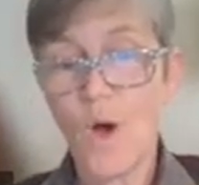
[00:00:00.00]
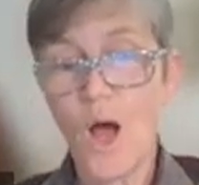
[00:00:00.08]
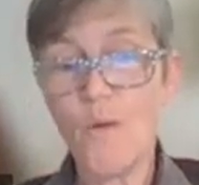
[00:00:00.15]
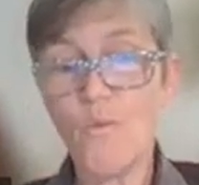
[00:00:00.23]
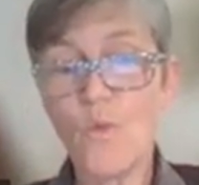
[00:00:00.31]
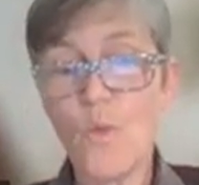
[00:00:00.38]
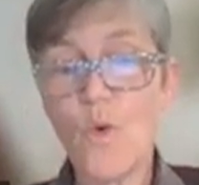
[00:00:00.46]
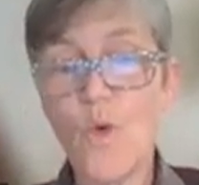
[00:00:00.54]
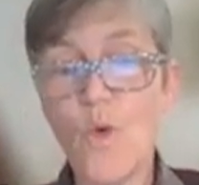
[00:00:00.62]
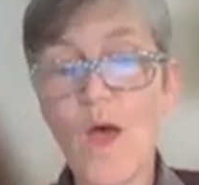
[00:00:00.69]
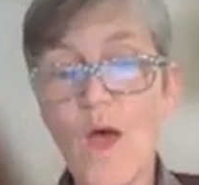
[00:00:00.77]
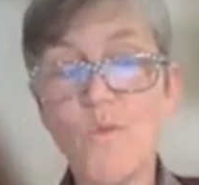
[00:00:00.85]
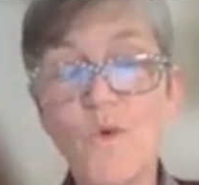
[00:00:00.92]
Um,
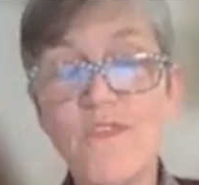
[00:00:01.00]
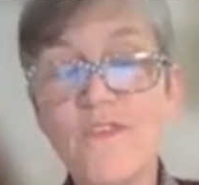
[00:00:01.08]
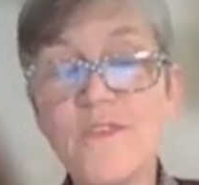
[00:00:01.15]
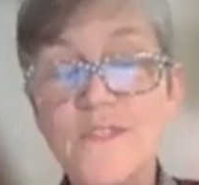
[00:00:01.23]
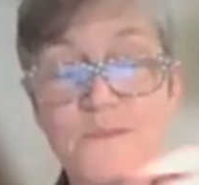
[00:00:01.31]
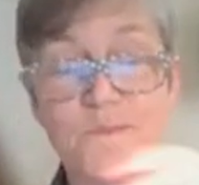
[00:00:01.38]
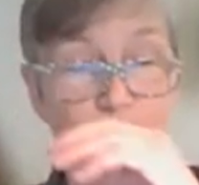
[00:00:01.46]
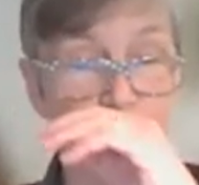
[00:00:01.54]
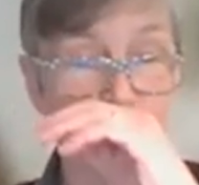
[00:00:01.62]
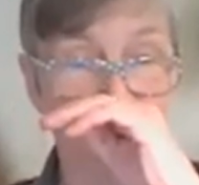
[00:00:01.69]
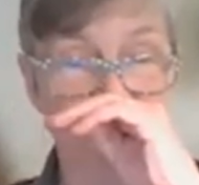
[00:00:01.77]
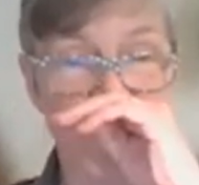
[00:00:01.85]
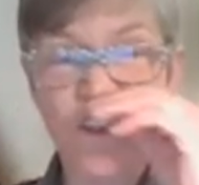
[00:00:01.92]
and within the small
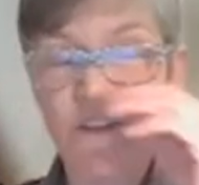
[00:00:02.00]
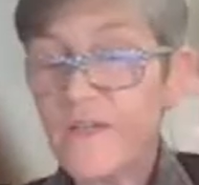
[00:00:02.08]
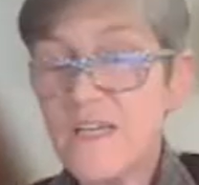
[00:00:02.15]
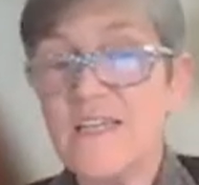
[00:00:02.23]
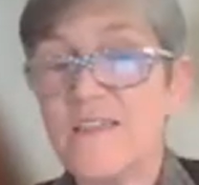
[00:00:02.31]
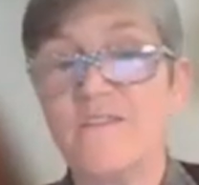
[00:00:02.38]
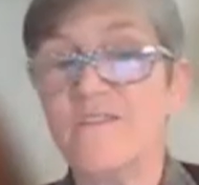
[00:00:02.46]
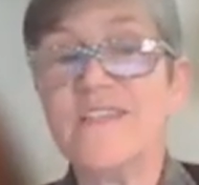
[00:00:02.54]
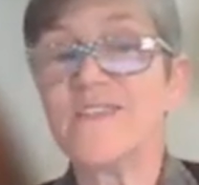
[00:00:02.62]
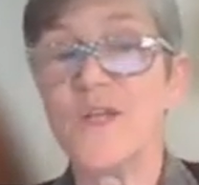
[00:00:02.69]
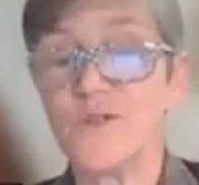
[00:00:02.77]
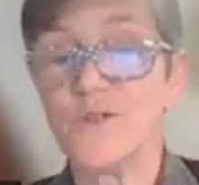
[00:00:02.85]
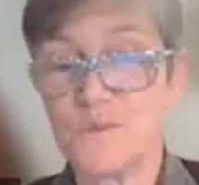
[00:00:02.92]
clause, there, there
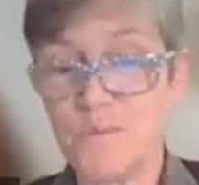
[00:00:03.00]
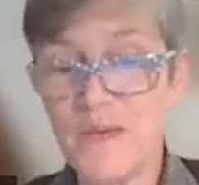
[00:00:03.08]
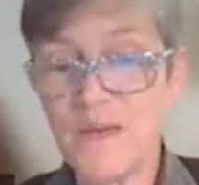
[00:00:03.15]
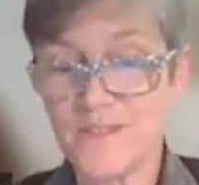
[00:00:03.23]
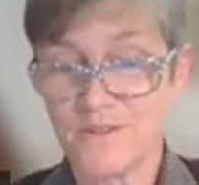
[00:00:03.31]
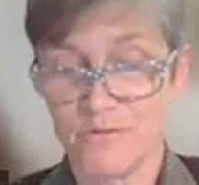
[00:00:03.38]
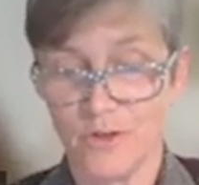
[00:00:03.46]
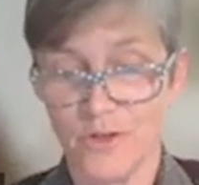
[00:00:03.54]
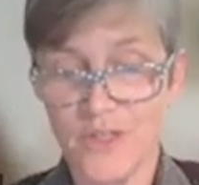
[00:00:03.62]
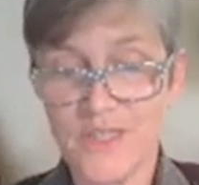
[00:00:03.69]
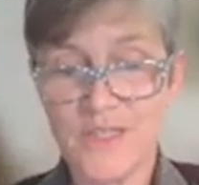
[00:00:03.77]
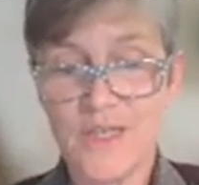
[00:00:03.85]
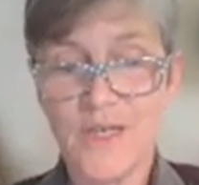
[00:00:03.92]
is no space for
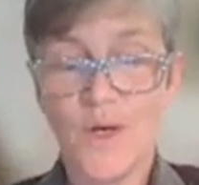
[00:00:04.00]
it.